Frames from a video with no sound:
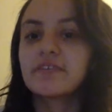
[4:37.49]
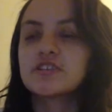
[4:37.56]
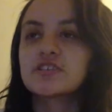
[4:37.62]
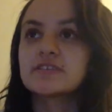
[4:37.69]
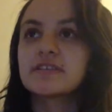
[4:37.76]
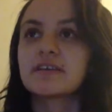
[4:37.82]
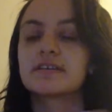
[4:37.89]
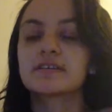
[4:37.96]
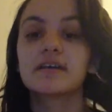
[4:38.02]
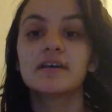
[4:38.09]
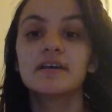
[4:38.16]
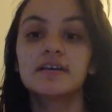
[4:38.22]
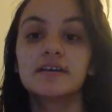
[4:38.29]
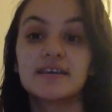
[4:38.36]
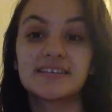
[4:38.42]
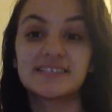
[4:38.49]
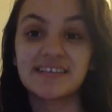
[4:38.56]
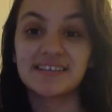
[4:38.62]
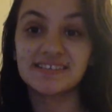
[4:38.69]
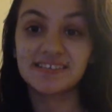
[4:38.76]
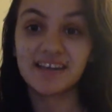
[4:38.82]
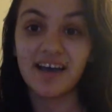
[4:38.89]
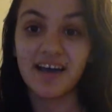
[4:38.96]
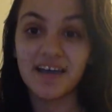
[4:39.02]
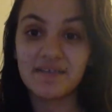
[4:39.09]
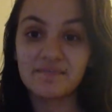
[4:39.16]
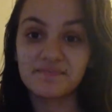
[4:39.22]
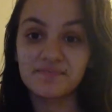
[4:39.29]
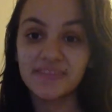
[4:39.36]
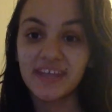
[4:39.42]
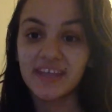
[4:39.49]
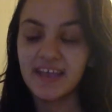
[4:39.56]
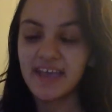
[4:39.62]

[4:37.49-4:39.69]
I just think it takes time,